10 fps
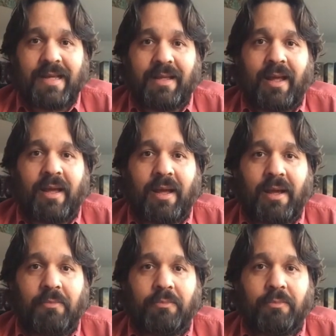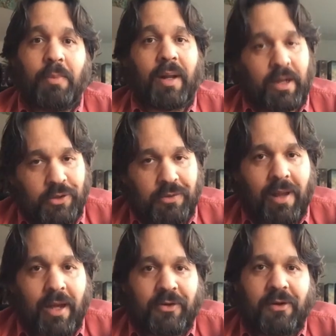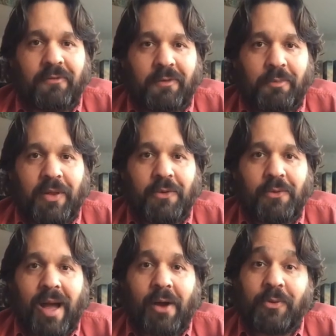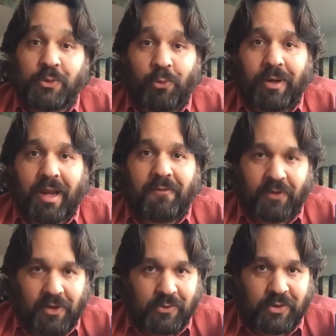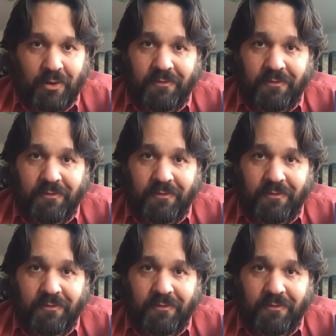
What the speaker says: But I do like to hear from you how it's working for you so